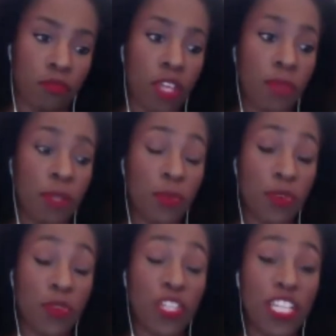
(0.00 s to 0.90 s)
People
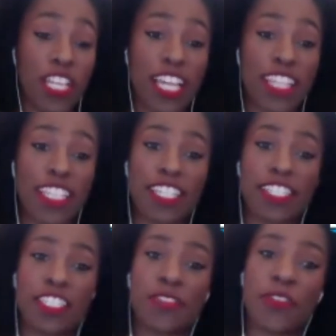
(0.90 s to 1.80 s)
really like the
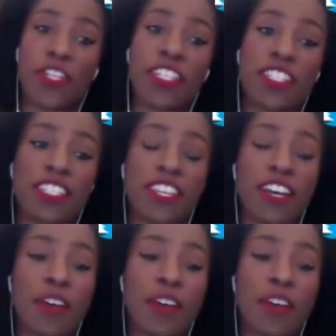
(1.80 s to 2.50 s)
different